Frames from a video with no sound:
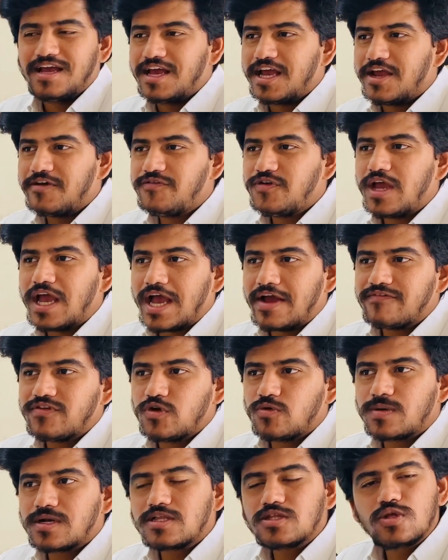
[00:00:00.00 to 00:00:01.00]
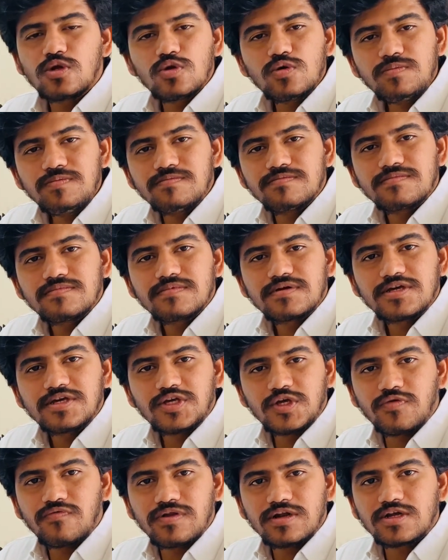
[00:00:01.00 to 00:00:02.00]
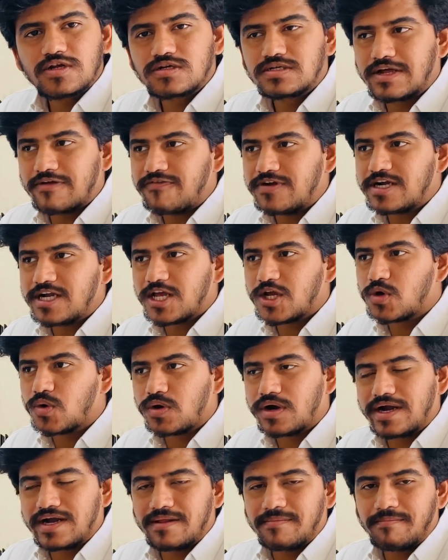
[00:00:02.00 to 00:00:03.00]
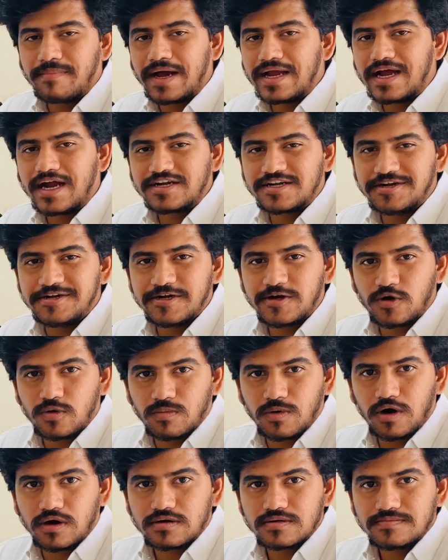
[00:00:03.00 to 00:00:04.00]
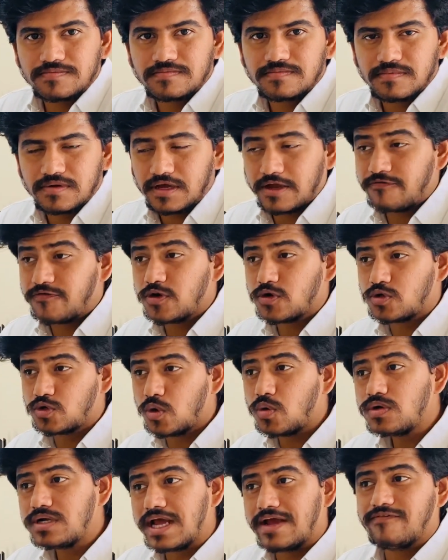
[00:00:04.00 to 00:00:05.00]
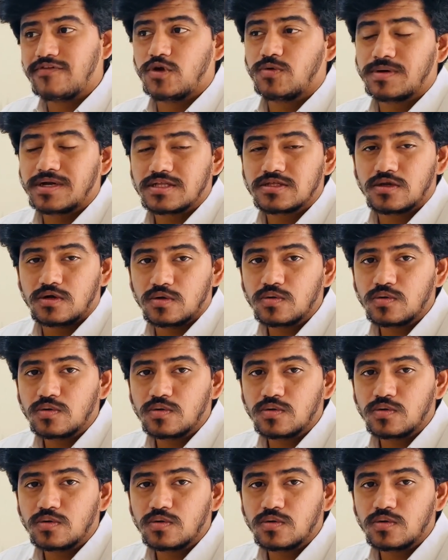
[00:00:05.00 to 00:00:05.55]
If you have human in the loop, you will definitely go ahead and buy attended robot. If you don't have human in the